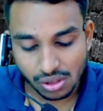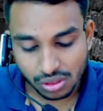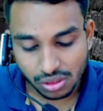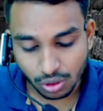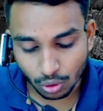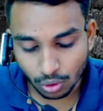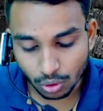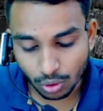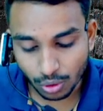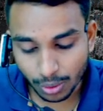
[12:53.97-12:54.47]

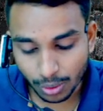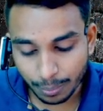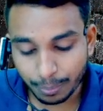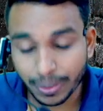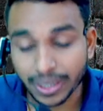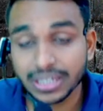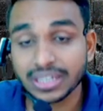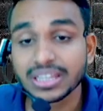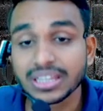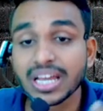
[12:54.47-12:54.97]
So,
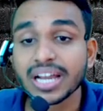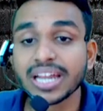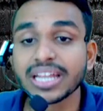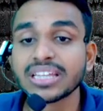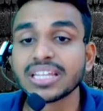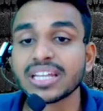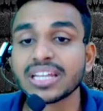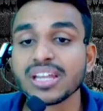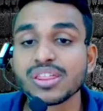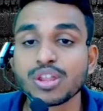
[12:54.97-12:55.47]
but
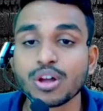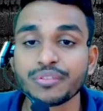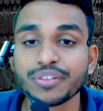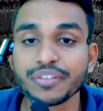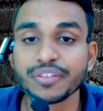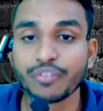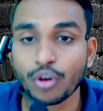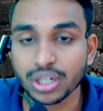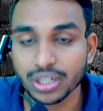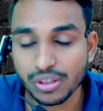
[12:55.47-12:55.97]
again, the risk of
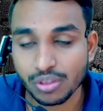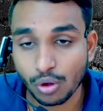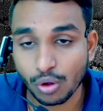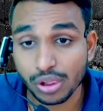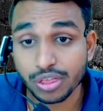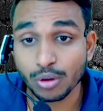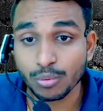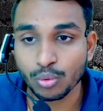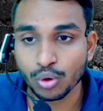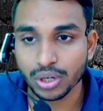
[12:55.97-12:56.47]
default is
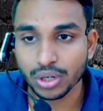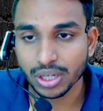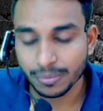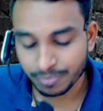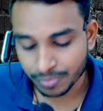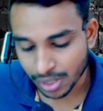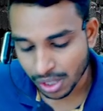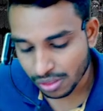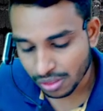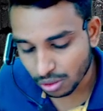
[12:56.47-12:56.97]
also more.
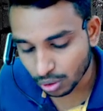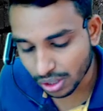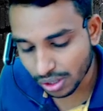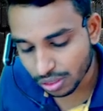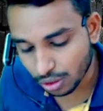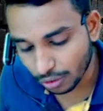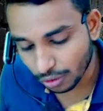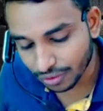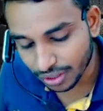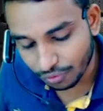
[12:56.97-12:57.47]
So
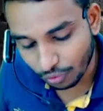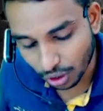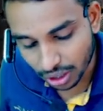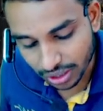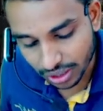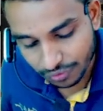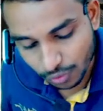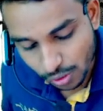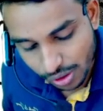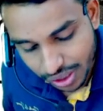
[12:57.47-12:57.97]
risk of
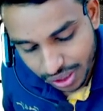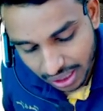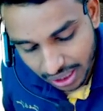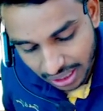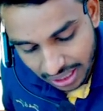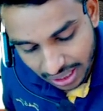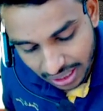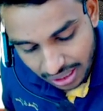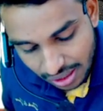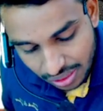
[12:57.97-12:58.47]
default, if you'll see
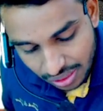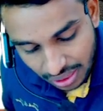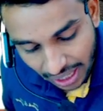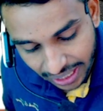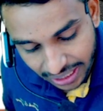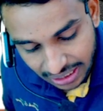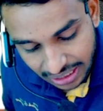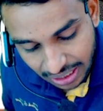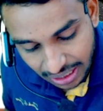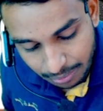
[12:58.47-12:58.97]
here, is
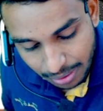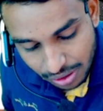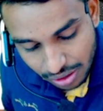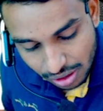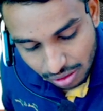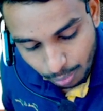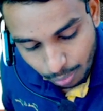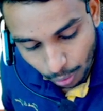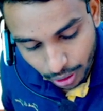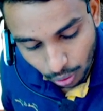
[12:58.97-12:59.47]
19
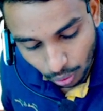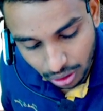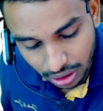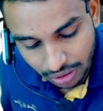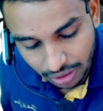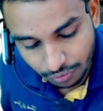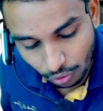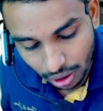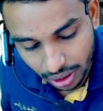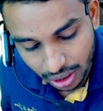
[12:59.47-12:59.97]
basis point
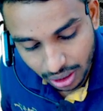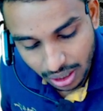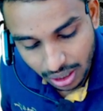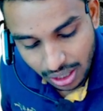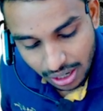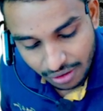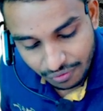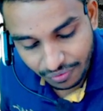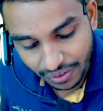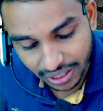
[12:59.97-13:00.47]
only for
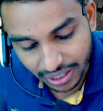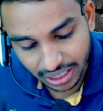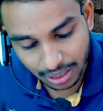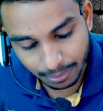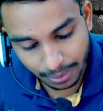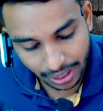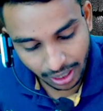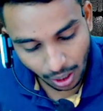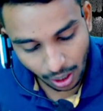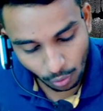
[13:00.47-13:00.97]
Federal
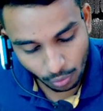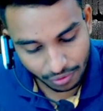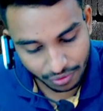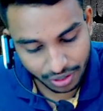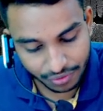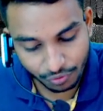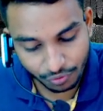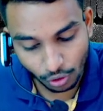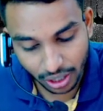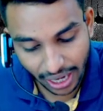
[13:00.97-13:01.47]
Bank.
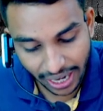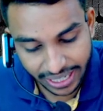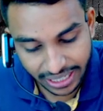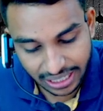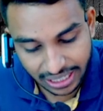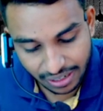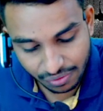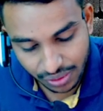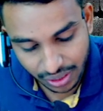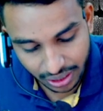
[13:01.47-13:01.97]
However, for
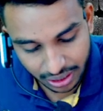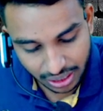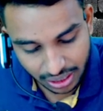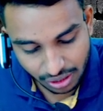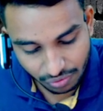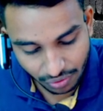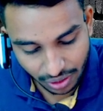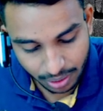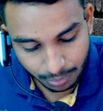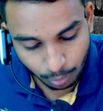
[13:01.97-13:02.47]
IDFC, it
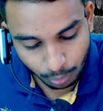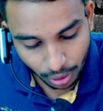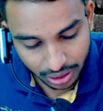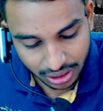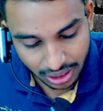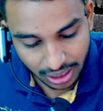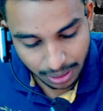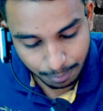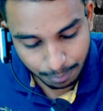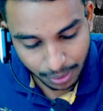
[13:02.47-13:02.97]
is
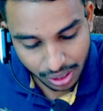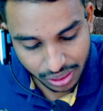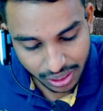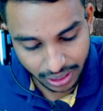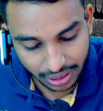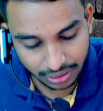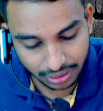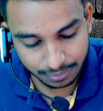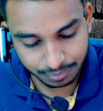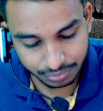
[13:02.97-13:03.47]

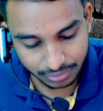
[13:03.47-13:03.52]
1.3%.